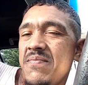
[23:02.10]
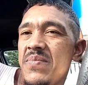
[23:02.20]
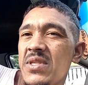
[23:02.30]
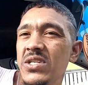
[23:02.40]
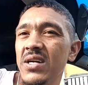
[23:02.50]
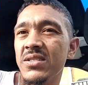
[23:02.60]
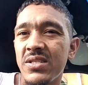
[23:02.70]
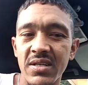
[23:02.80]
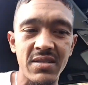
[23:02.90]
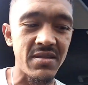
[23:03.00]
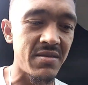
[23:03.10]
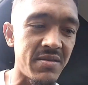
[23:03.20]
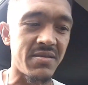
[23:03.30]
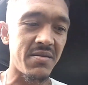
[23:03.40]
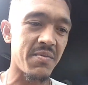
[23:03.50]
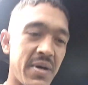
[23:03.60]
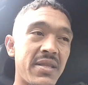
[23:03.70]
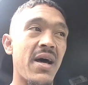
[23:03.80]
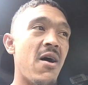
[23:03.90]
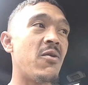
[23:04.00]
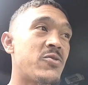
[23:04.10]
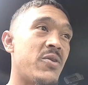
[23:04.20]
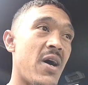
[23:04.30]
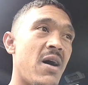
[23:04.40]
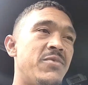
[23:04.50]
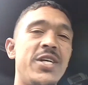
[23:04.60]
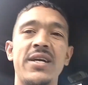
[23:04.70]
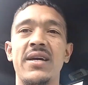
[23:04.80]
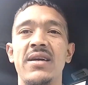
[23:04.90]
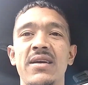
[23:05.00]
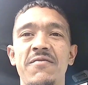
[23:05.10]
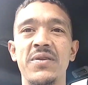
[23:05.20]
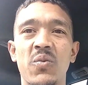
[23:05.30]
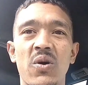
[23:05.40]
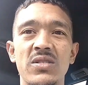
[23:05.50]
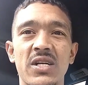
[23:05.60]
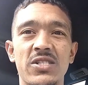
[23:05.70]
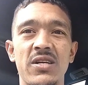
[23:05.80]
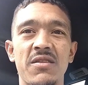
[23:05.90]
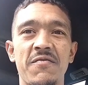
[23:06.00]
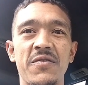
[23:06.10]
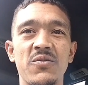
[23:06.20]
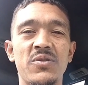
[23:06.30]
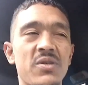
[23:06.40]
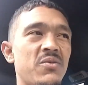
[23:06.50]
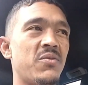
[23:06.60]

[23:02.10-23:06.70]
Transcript: Changed it. But now I'm checking if it was actually the fuse, so